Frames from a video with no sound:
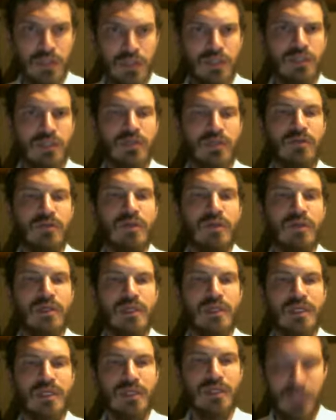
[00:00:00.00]
So
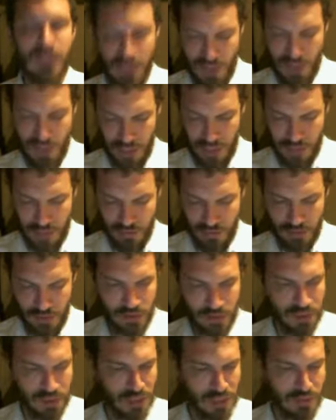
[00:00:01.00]
general
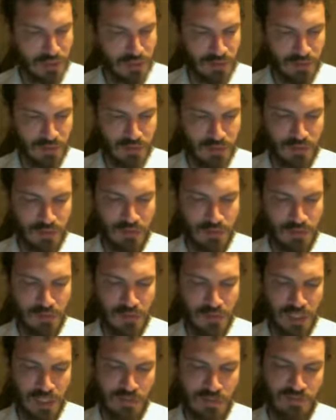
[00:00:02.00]
rule,
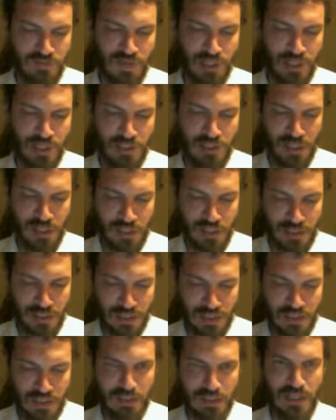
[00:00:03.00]
let's finalize this,
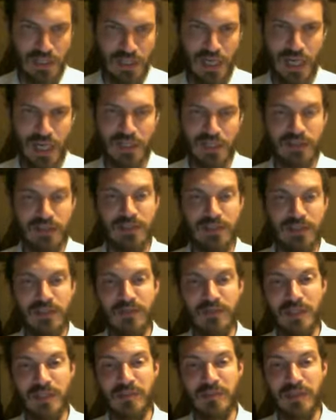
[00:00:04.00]
as
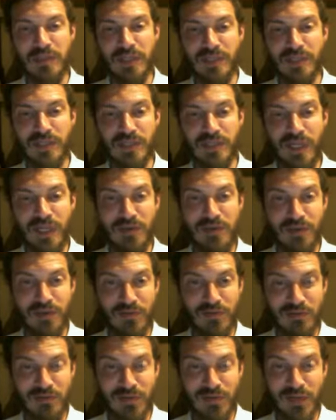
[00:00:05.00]
mathematicians like to
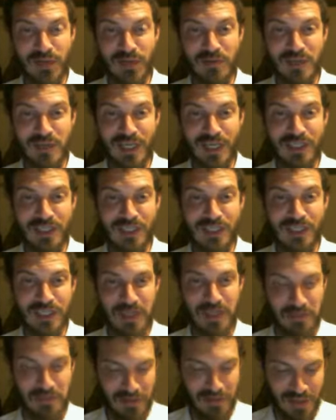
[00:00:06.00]
formalize
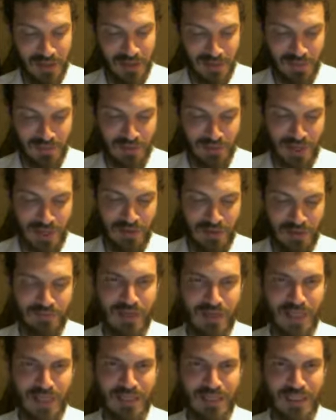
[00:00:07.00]
stuff in a very
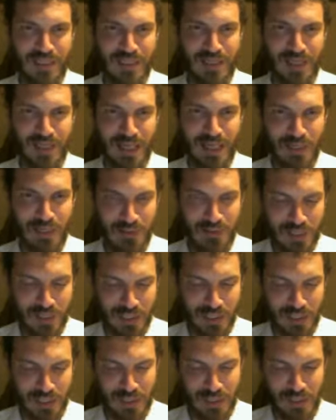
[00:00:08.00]
fancy
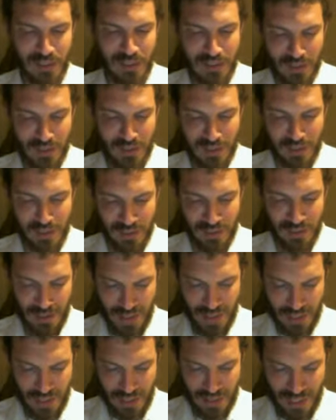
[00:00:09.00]
language,
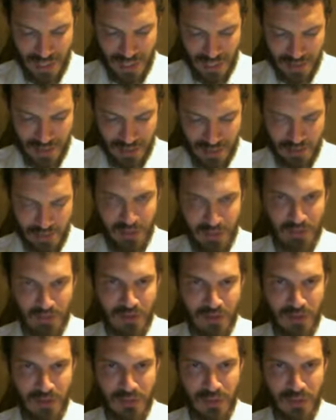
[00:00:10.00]
and that's,
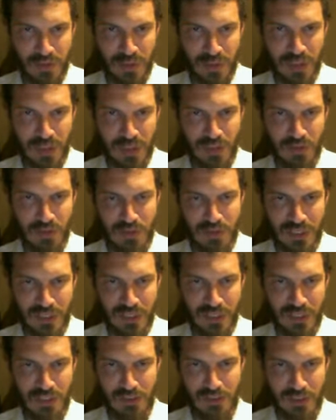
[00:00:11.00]
we'll close this
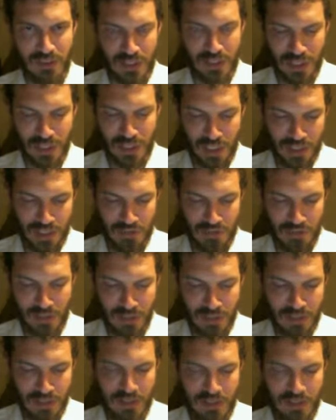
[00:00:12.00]
whole discussion with this.